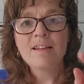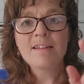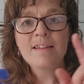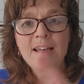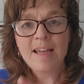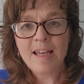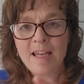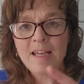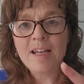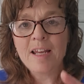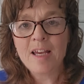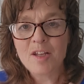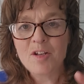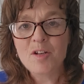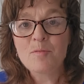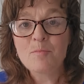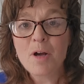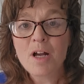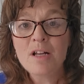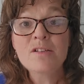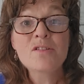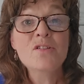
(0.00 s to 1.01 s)

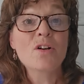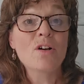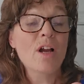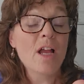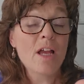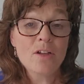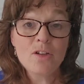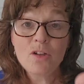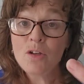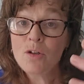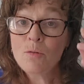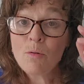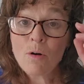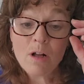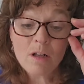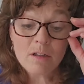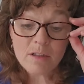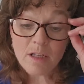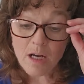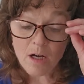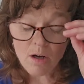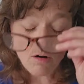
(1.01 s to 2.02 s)
And you
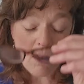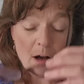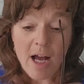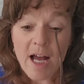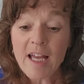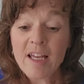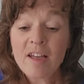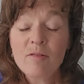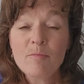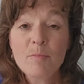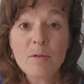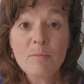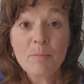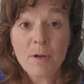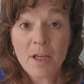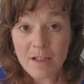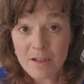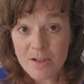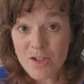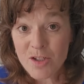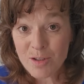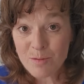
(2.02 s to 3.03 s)
all know I have been
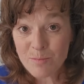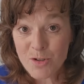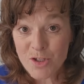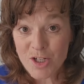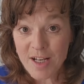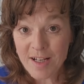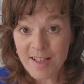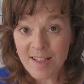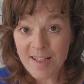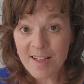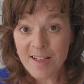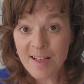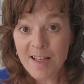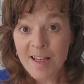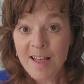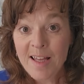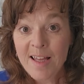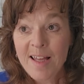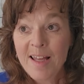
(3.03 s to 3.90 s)
pendulum checking